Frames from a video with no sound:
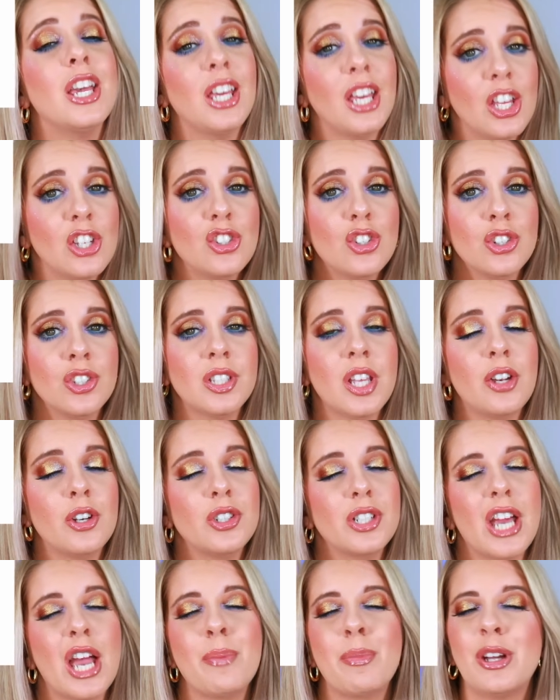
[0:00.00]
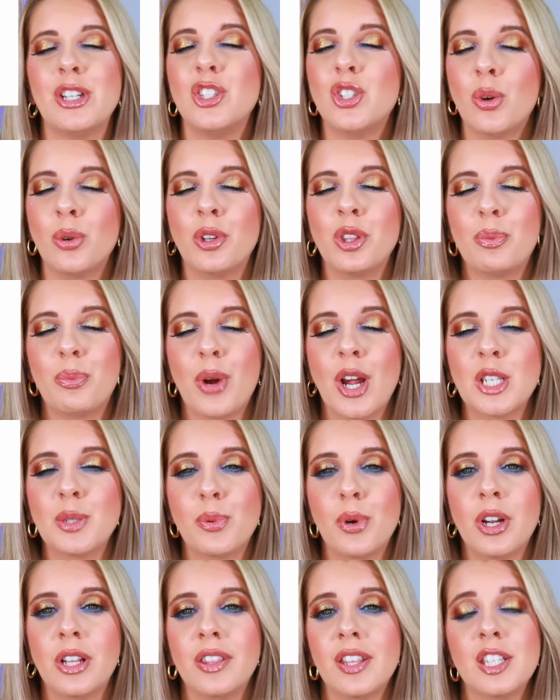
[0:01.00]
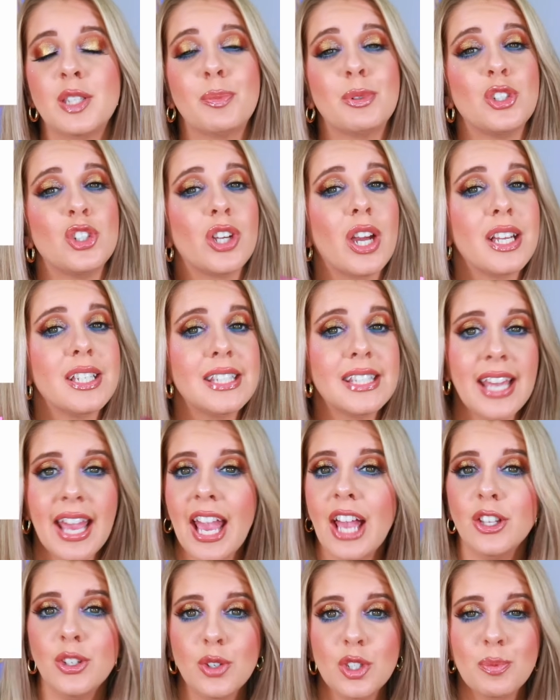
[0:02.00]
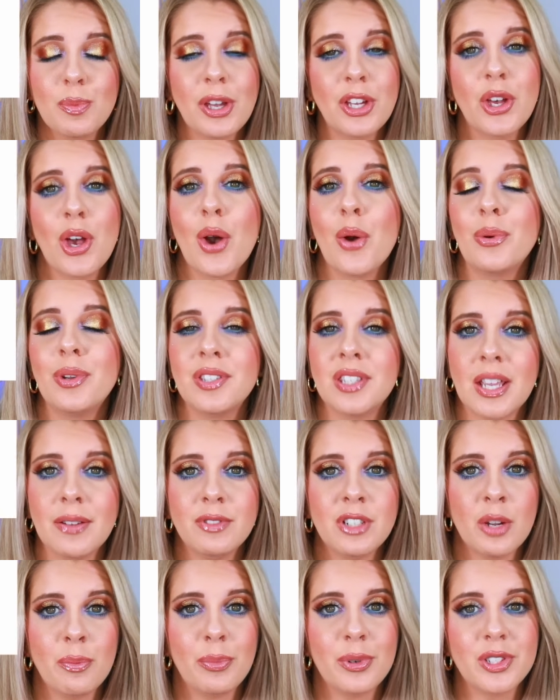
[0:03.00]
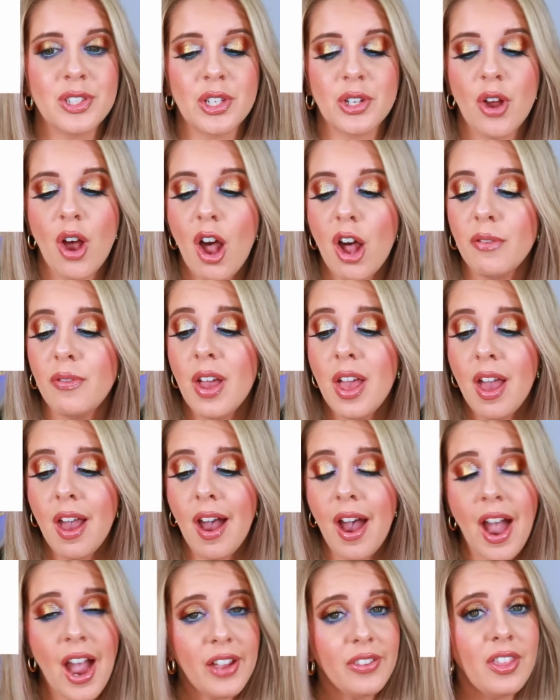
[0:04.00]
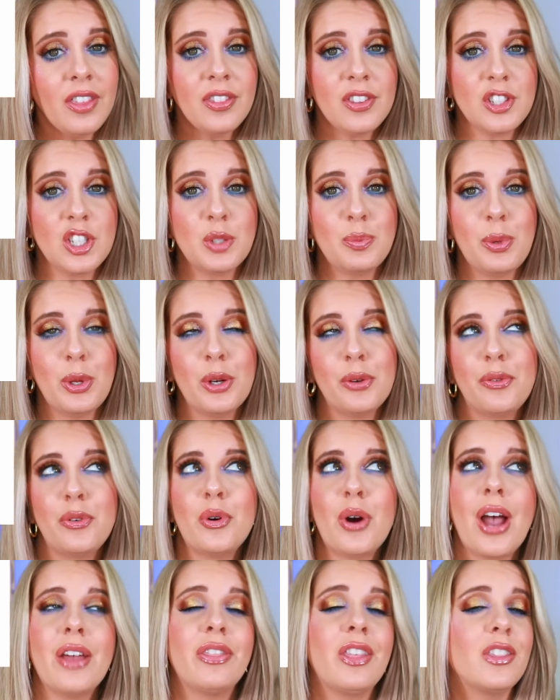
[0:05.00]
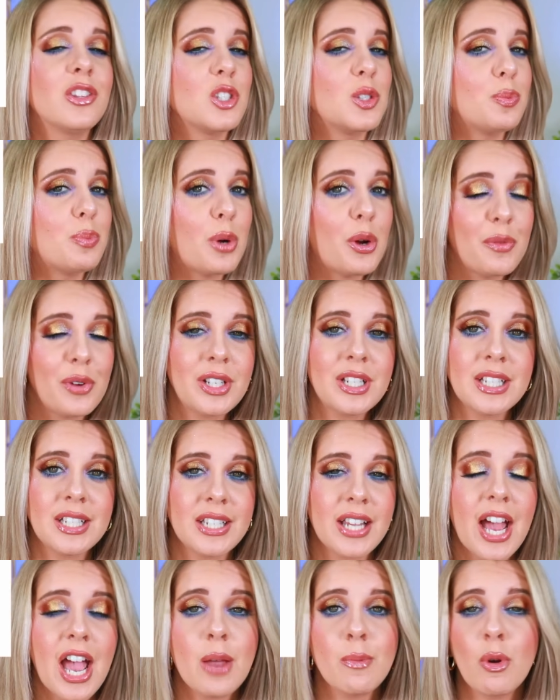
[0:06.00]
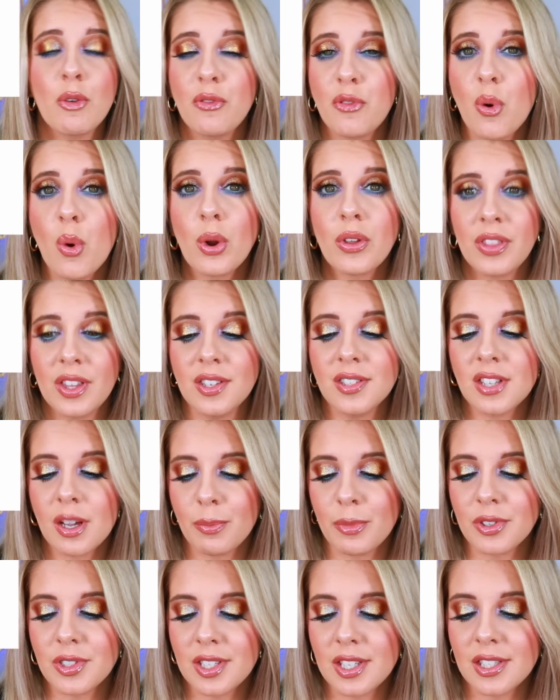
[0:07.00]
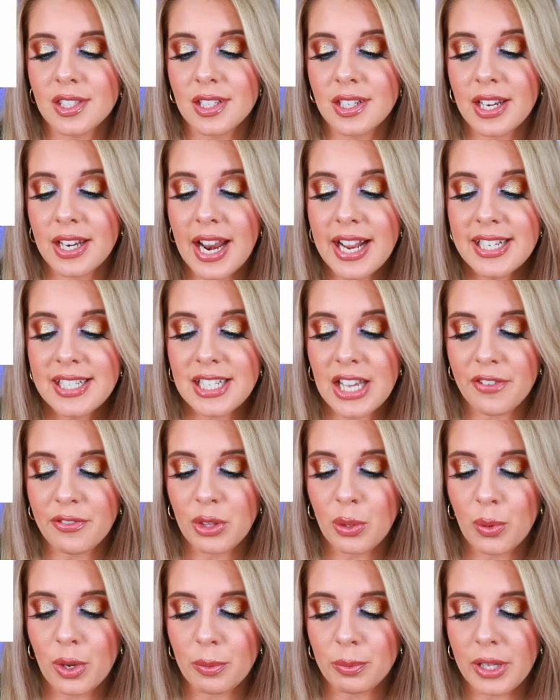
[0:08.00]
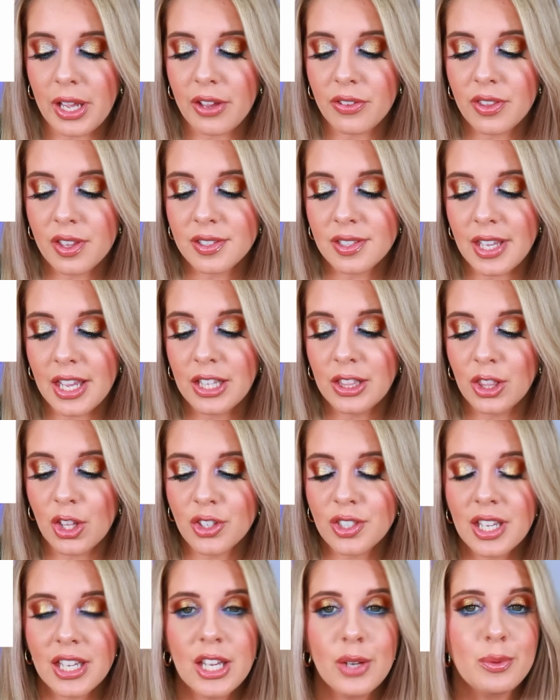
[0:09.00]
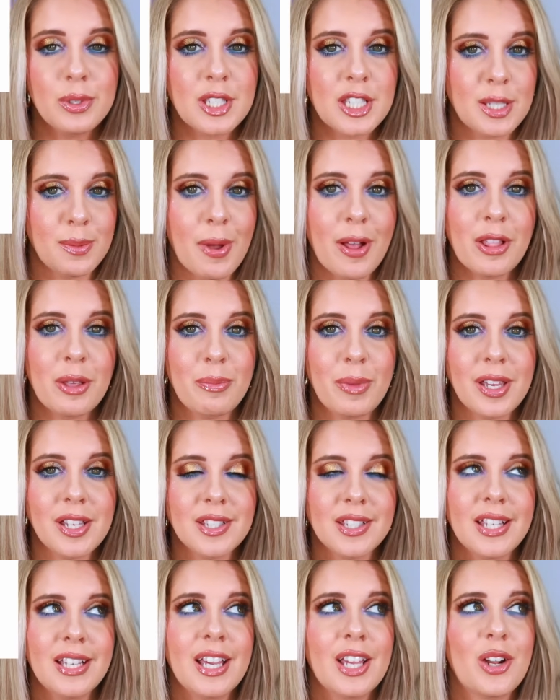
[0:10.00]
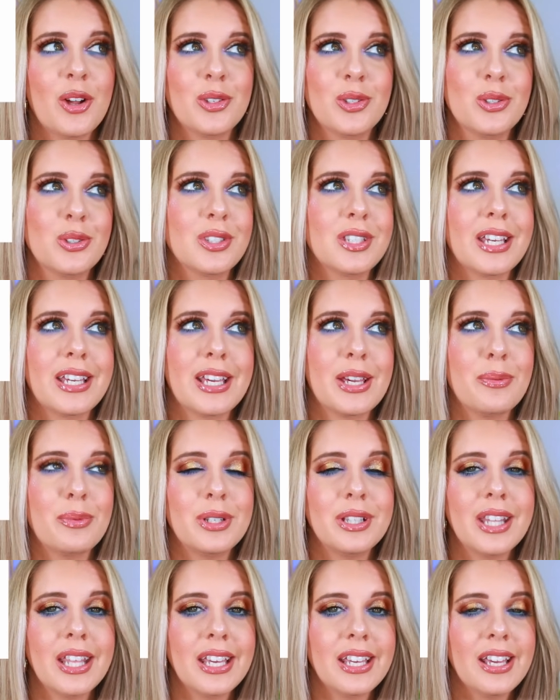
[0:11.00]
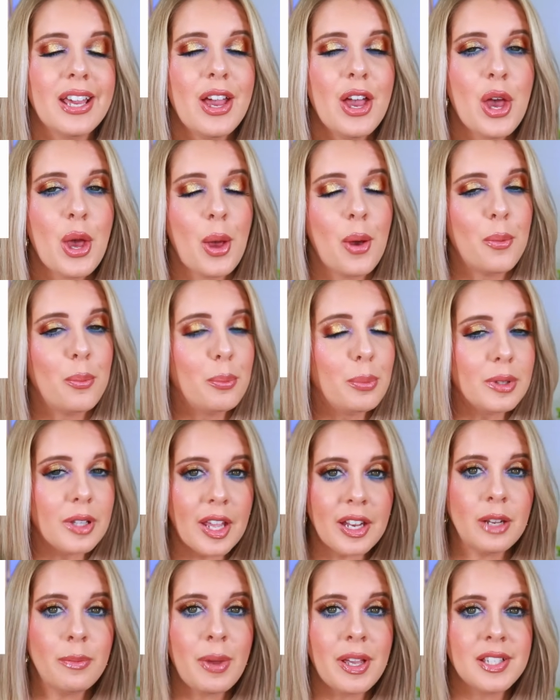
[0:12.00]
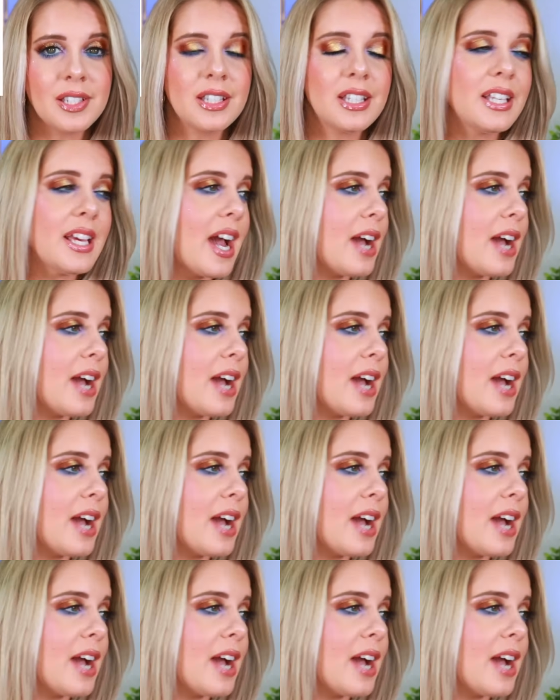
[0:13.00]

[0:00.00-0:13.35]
Eastern Standard Time. I don't know the price point on this, but you guys can use my code to save 10% off. I think this is beautiful. I think this is perfect in time for the summer season, and I definitely want to play with this. It looks like it would smell amazing. It also looks like it would like blend amazingly.